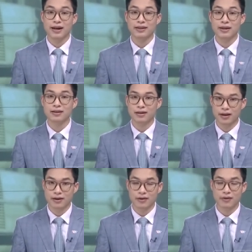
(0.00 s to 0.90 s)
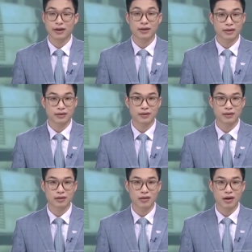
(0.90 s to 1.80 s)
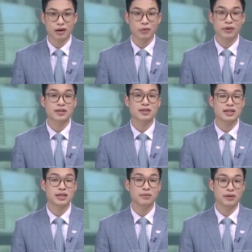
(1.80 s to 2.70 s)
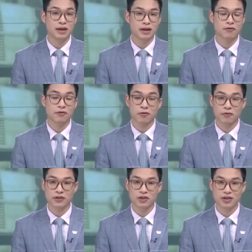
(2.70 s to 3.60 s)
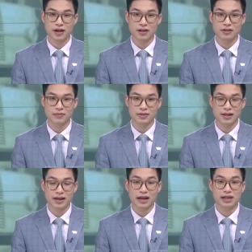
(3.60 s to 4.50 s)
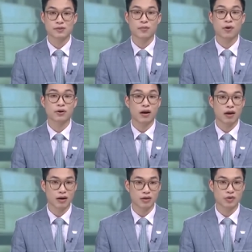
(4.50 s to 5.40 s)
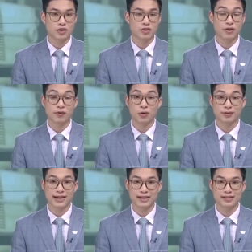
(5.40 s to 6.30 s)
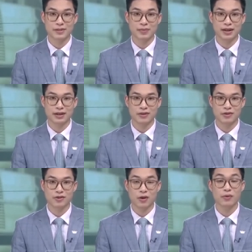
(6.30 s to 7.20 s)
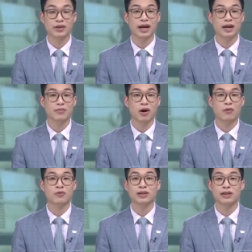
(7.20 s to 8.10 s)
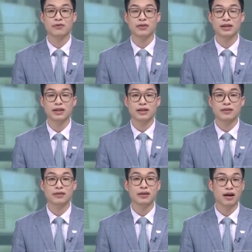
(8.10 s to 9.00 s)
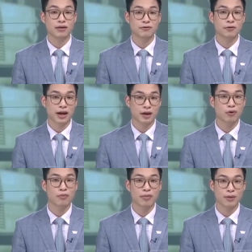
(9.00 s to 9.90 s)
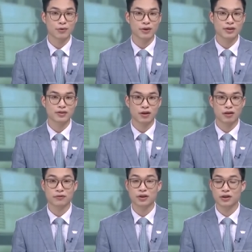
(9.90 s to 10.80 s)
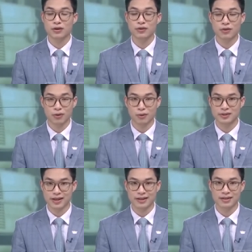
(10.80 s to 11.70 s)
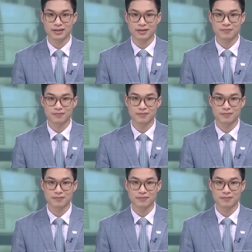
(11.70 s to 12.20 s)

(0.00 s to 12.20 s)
a young collector in Can Tho, with his deep love for vintage items, has bought hundreds of old cassette players with the aim of reliving the unforgettable memories of the good old days.